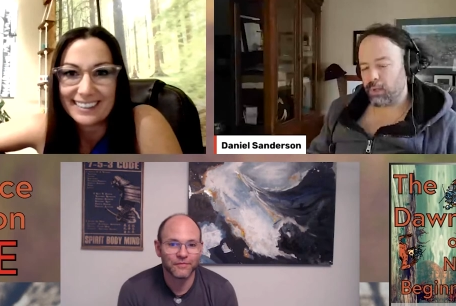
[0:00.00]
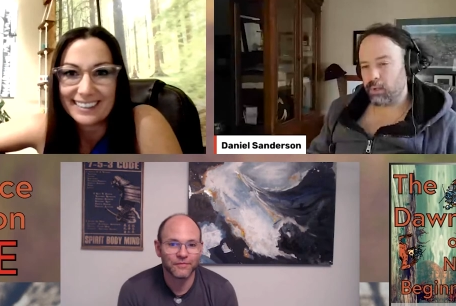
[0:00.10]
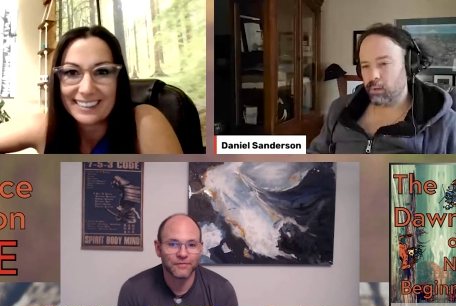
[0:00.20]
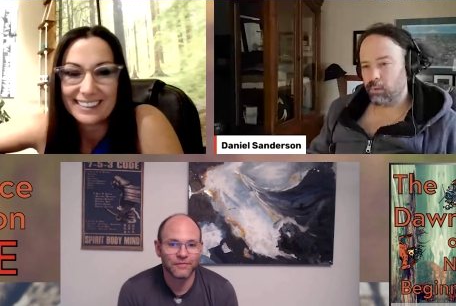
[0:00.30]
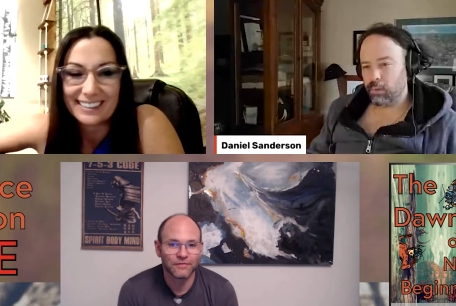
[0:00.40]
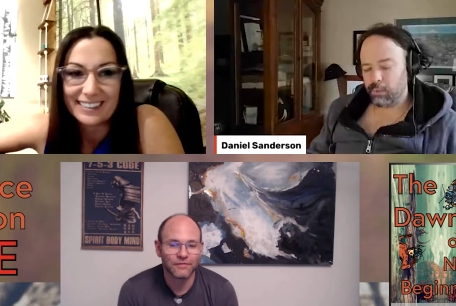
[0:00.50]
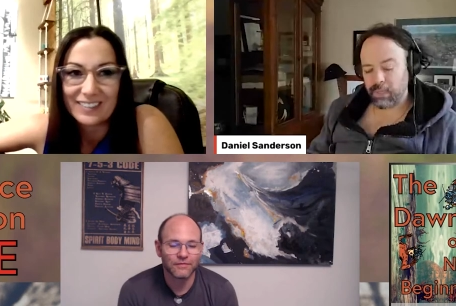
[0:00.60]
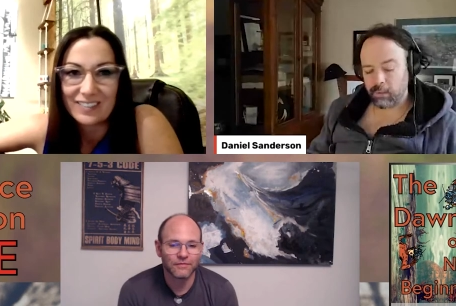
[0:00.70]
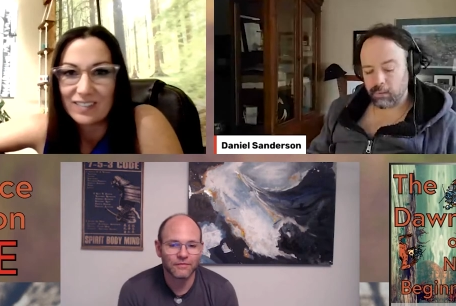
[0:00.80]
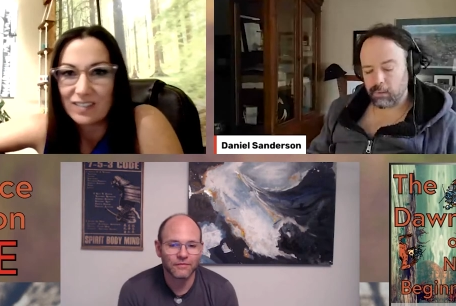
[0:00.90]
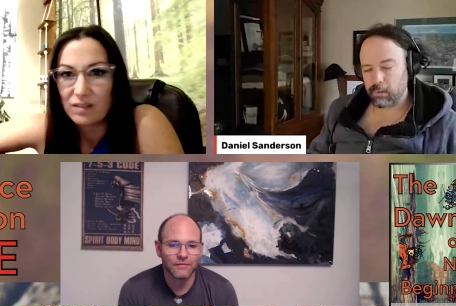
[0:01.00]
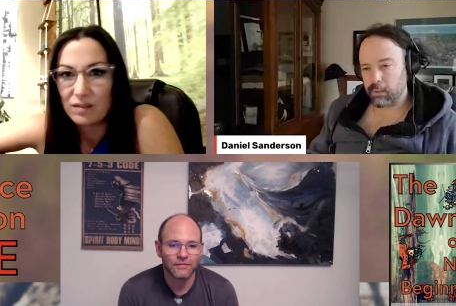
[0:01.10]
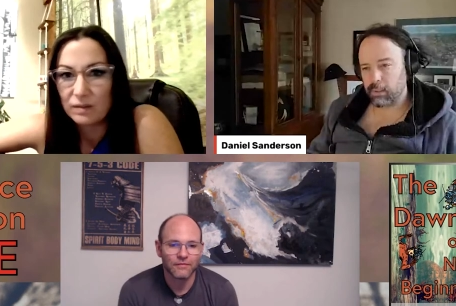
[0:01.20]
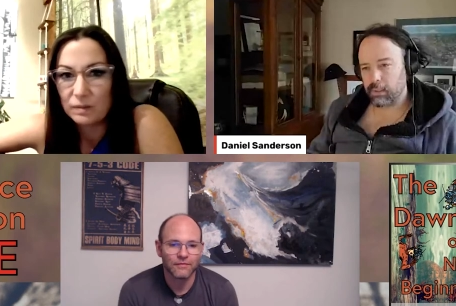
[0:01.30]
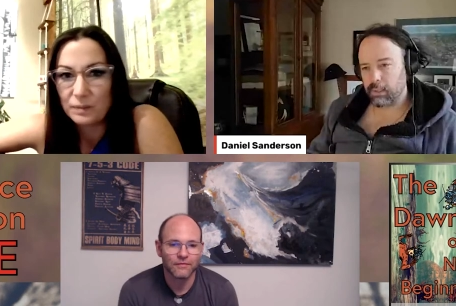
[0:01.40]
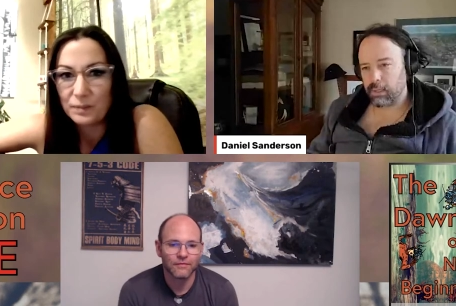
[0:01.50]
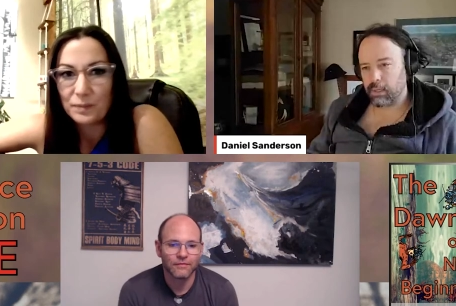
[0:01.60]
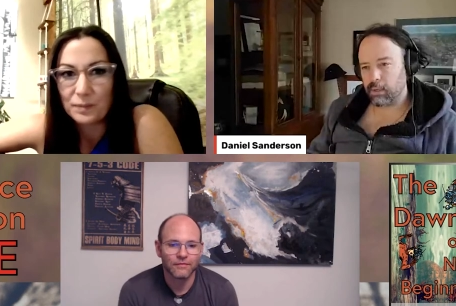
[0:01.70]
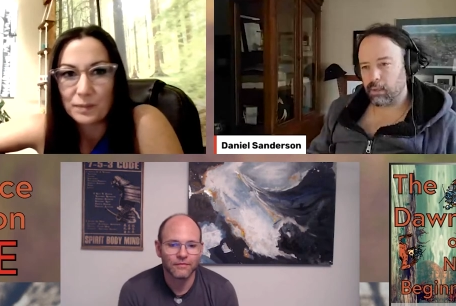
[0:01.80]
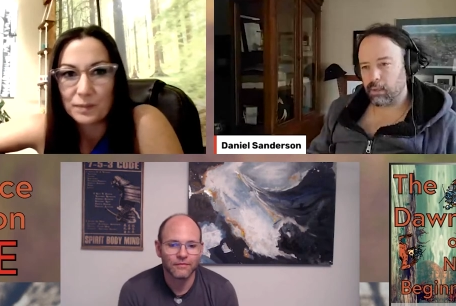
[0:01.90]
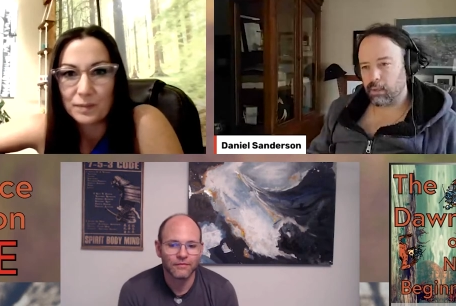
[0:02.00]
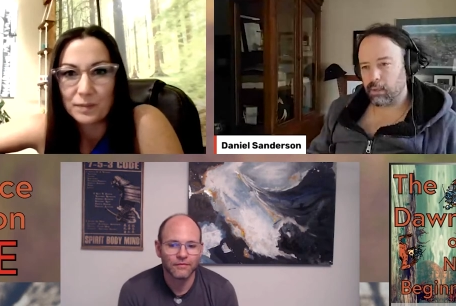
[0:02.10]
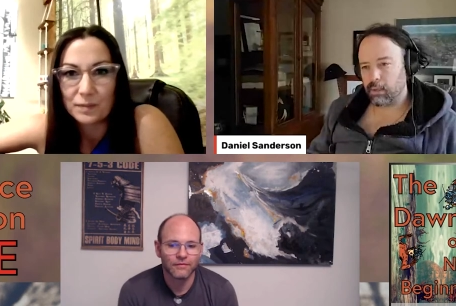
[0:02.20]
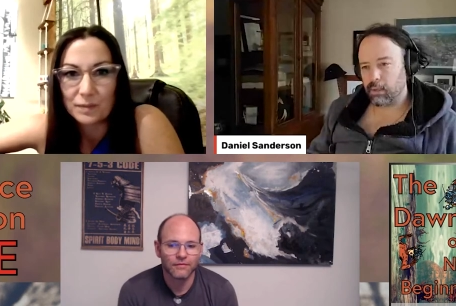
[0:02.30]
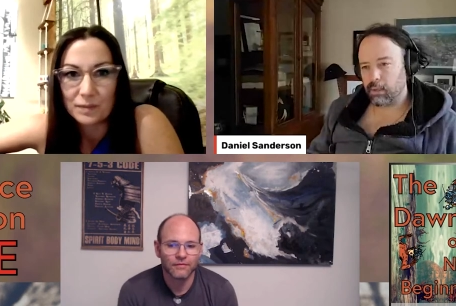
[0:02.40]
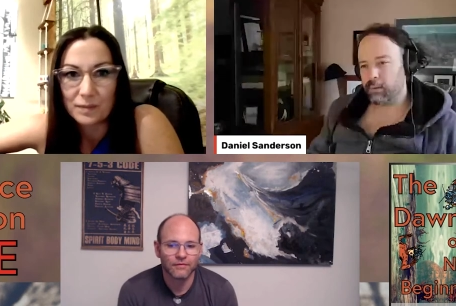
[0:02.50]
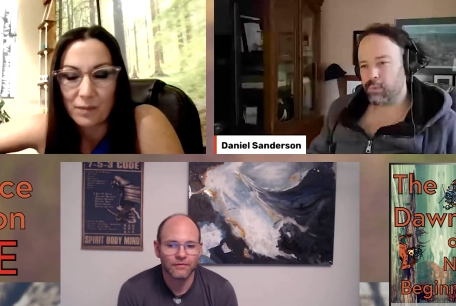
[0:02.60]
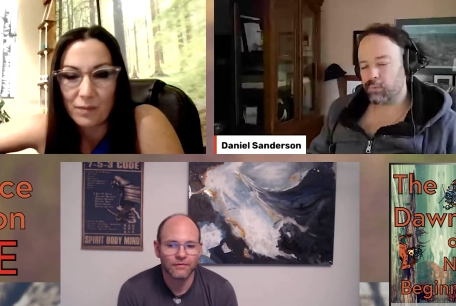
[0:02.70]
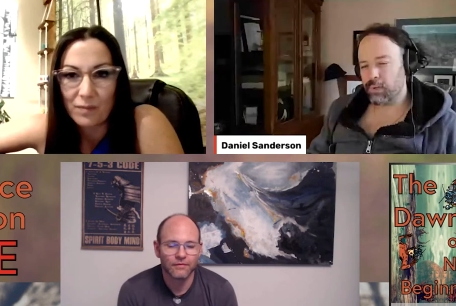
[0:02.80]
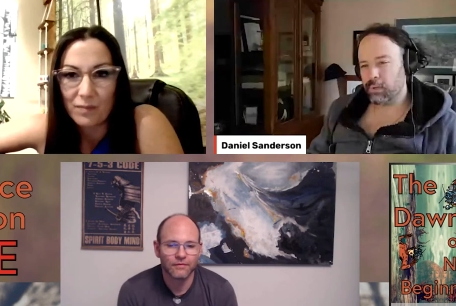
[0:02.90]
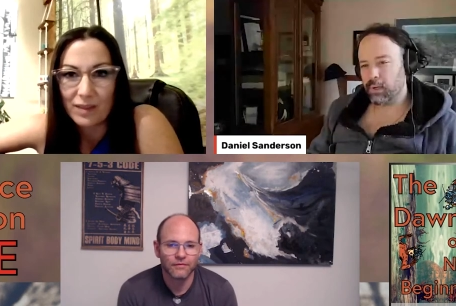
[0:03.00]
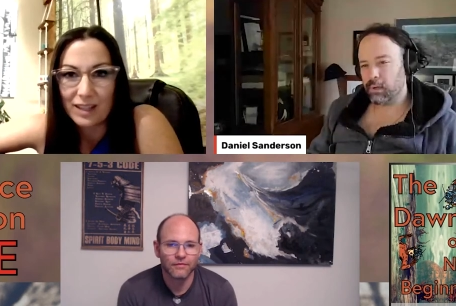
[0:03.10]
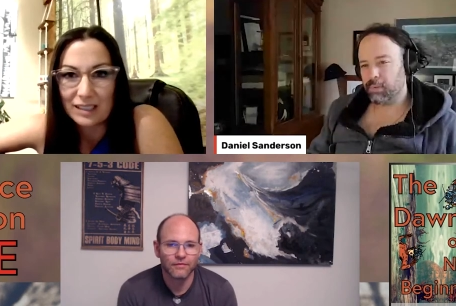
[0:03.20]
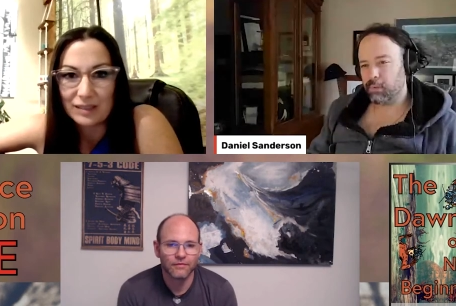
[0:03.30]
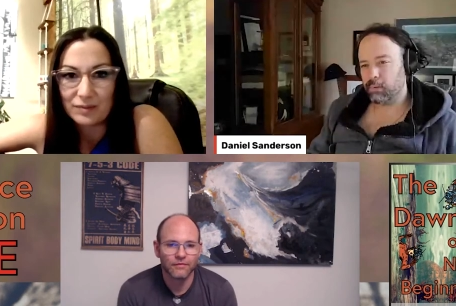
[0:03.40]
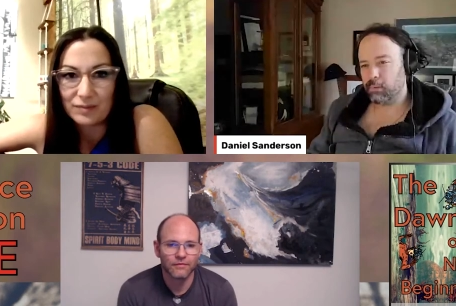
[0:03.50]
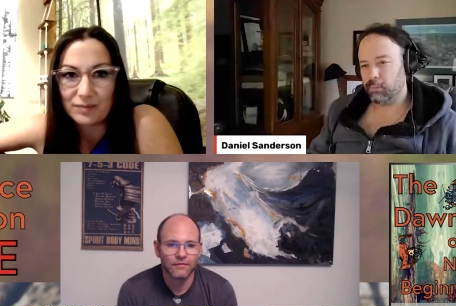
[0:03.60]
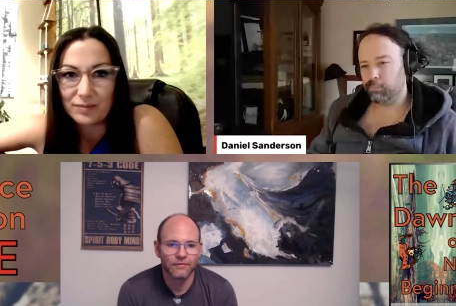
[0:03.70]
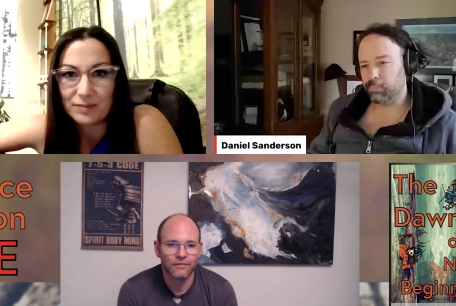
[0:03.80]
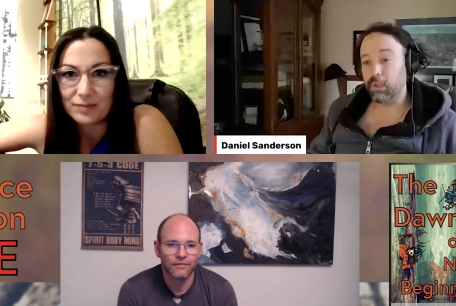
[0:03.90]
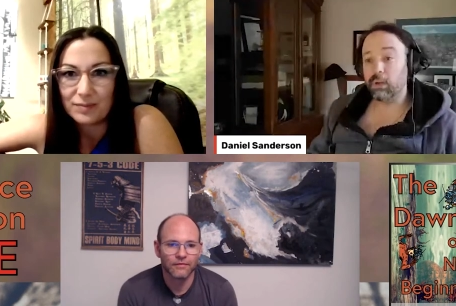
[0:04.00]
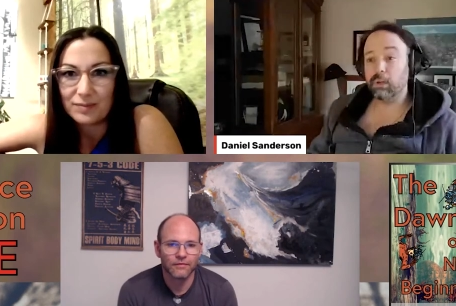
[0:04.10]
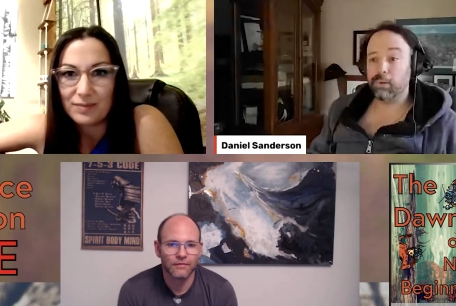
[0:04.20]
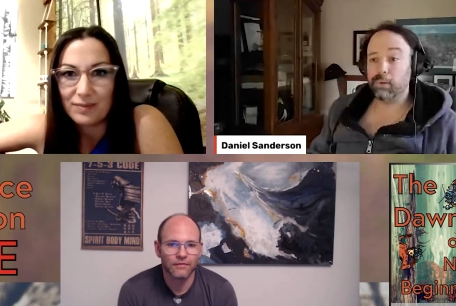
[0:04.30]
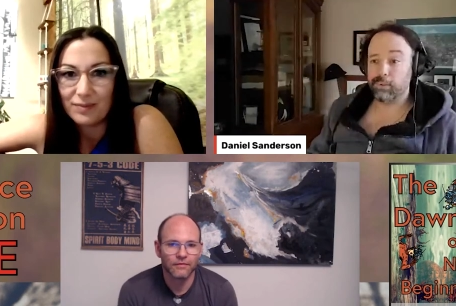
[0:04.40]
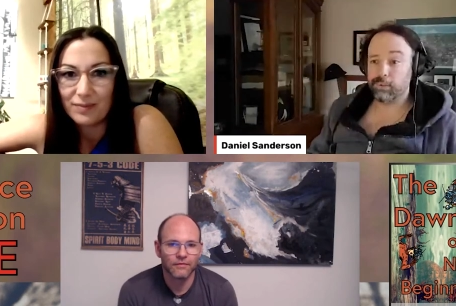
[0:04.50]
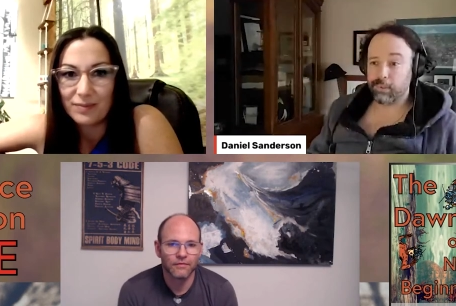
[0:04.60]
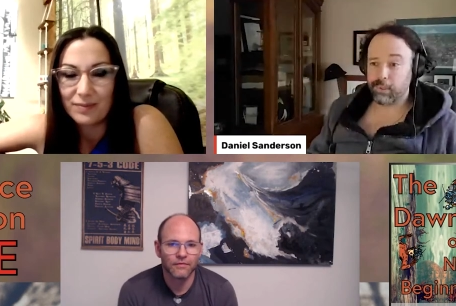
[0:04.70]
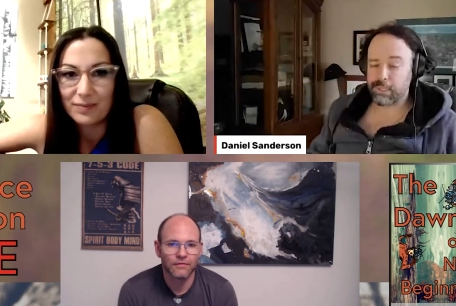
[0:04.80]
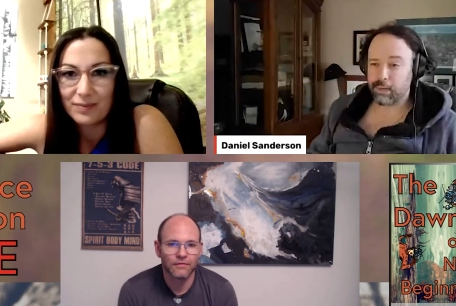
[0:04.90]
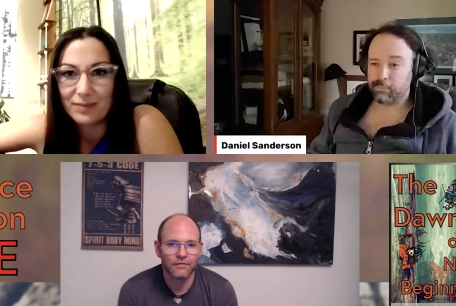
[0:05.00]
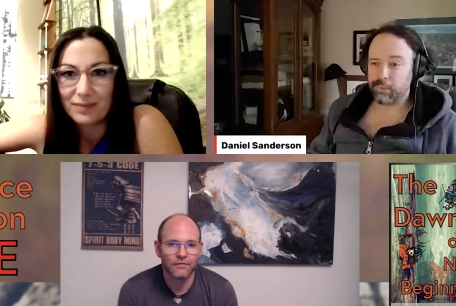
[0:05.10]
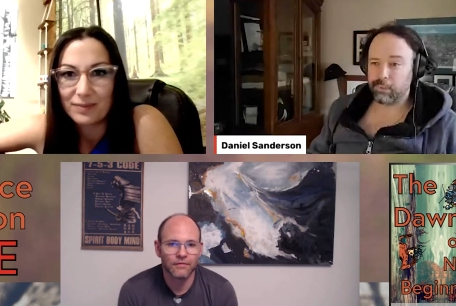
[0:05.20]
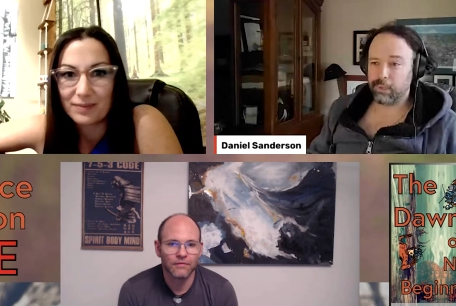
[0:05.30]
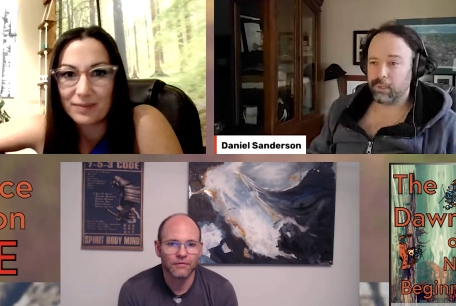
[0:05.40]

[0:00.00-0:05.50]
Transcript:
Speaker 1: You know, I mean, uh, you know, a- Adam's written a couple blog posts, for example,